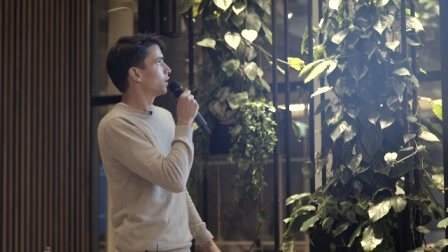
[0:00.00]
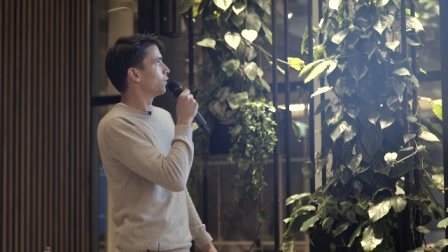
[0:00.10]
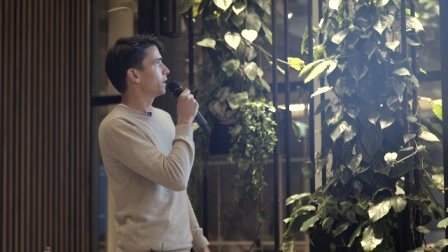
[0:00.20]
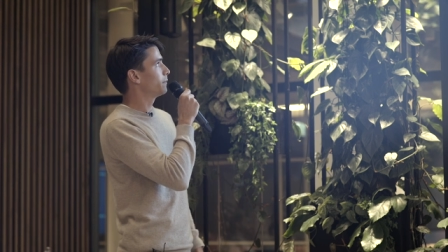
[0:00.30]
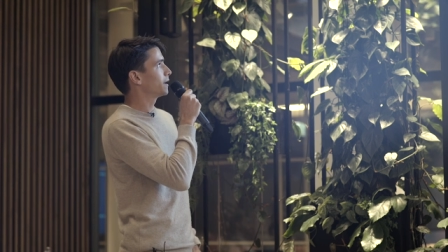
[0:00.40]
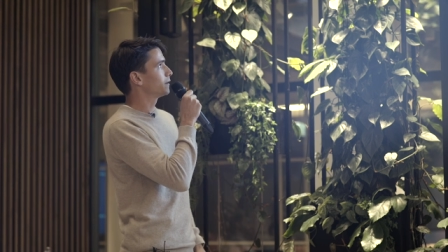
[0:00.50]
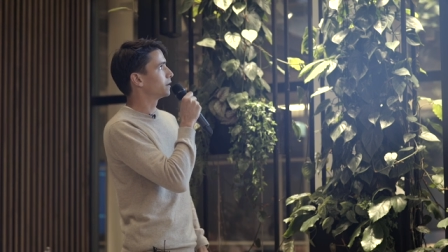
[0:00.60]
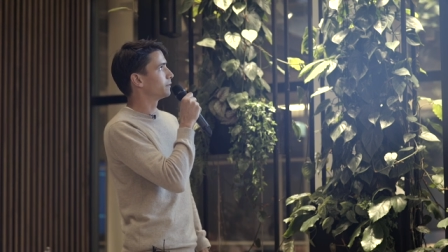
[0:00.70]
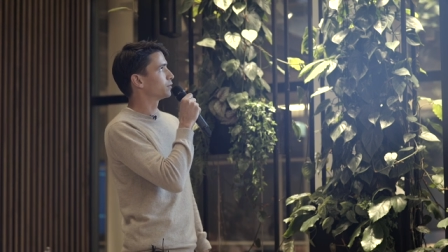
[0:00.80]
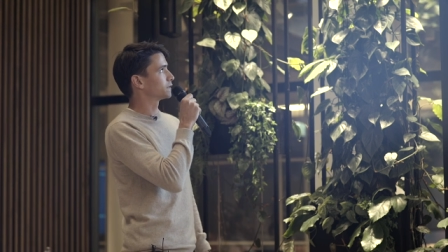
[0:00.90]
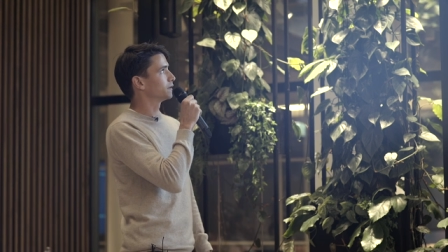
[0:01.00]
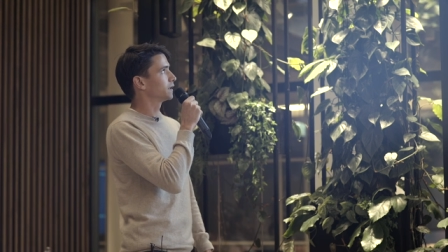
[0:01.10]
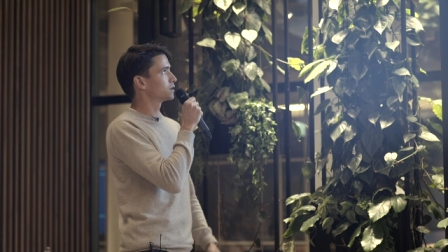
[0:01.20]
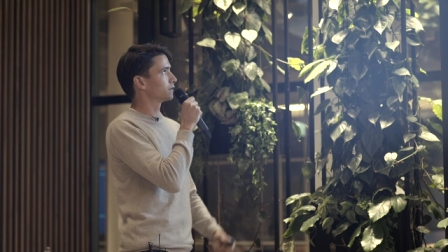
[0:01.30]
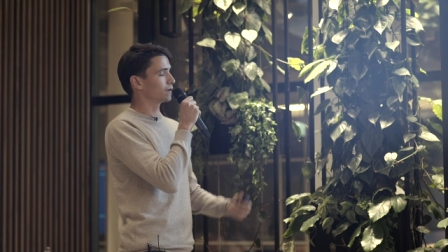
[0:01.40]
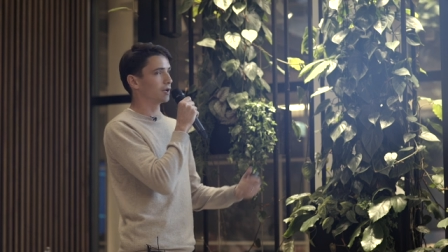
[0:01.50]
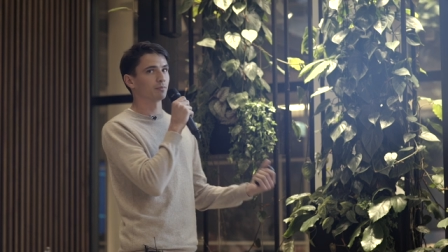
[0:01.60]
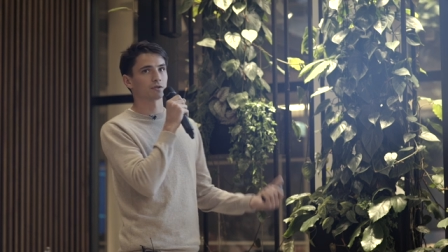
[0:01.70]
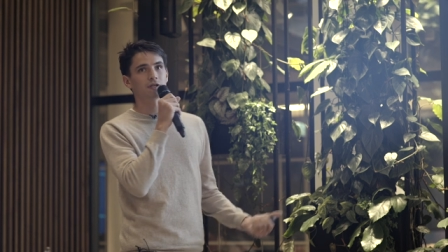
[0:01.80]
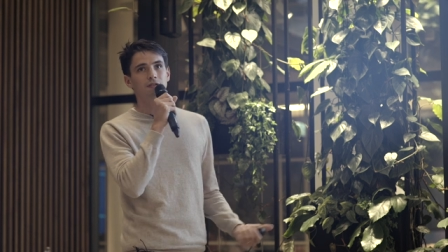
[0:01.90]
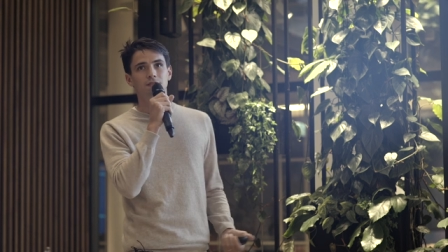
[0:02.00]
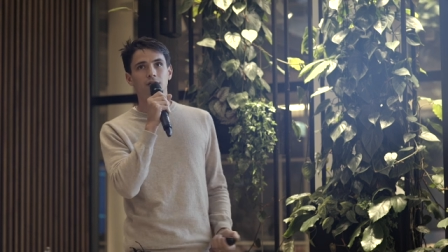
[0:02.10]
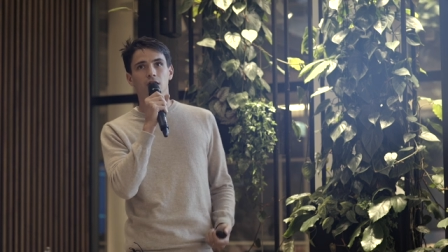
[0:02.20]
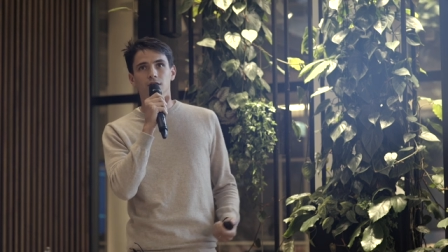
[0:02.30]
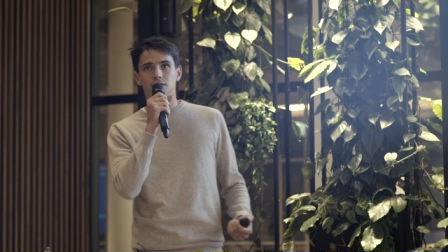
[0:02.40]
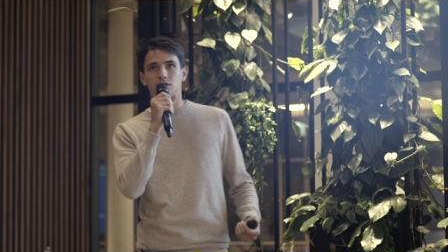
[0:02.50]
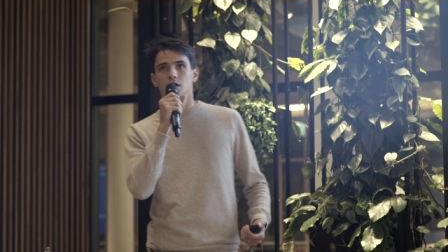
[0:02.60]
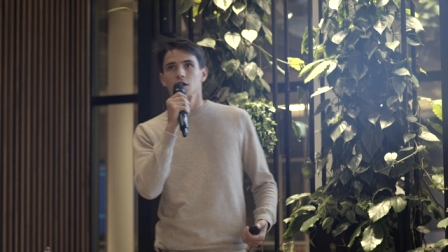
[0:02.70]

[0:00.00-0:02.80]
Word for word: way better percentage of in-app purchases than us.